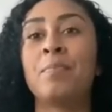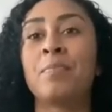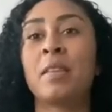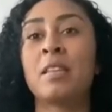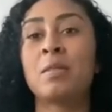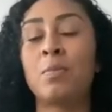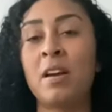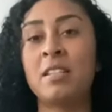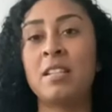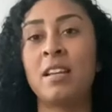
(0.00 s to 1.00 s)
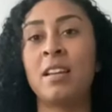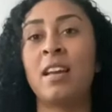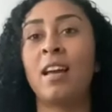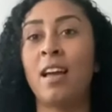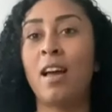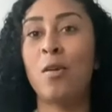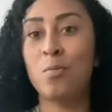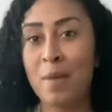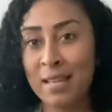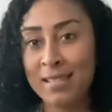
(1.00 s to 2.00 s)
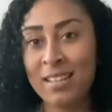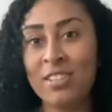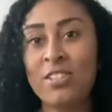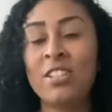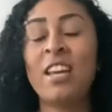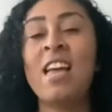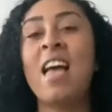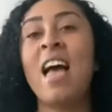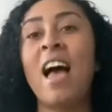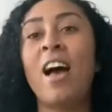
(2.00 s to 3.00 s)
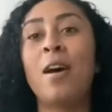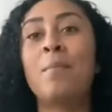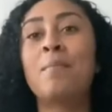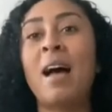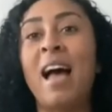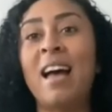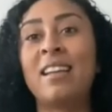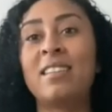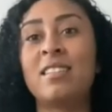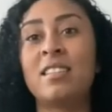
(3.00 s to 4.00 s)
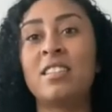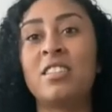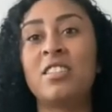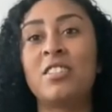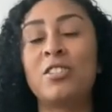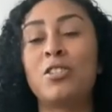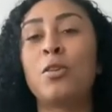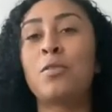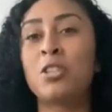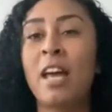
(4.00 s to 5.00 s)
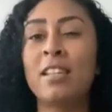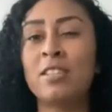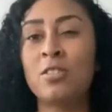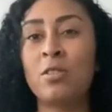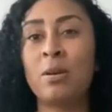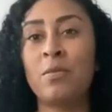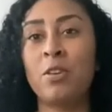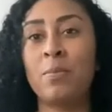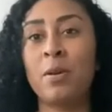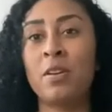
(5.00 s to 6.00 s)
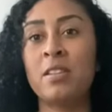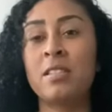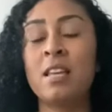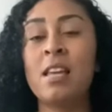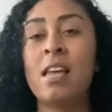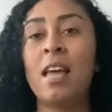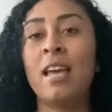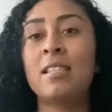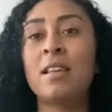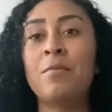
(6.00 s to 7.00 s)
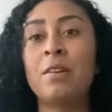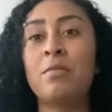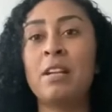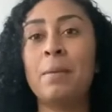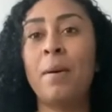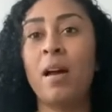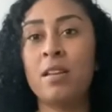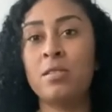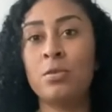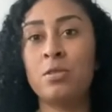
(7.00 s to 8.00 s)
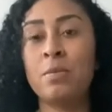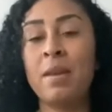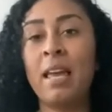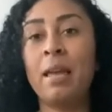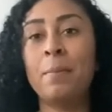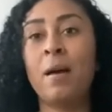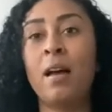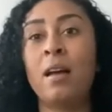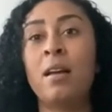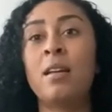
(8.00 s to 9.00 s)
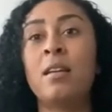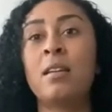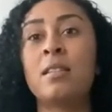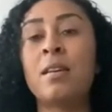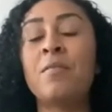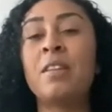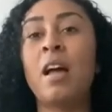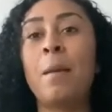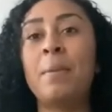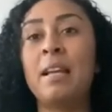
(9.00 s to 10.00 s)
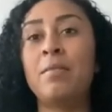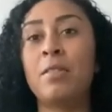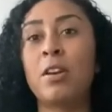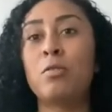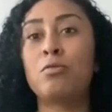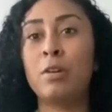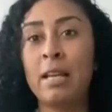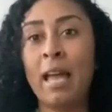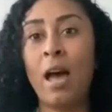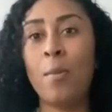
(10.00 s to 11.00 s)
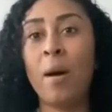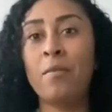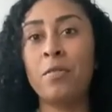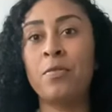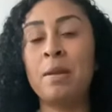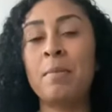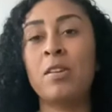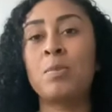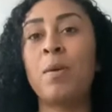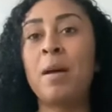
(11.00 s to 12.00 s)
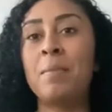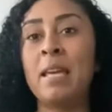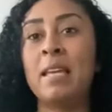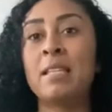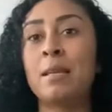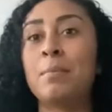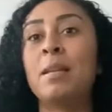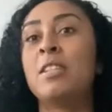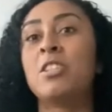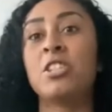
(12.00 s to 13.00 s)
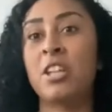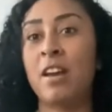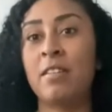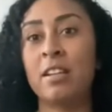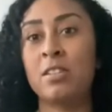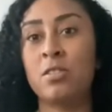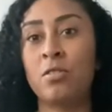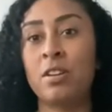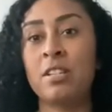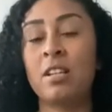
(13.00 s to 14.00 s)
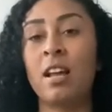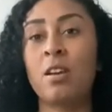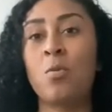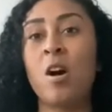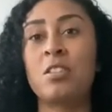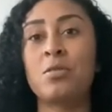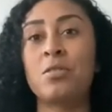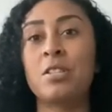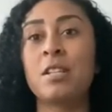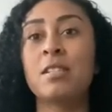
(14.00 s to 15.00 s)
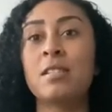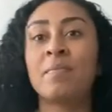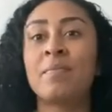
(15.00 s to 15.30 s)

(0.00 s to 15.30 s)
spread a message and sort of share this story with you because it's something really personal to me, but something that I believe can really help other females by me simply just sharing this story to like a wider audience.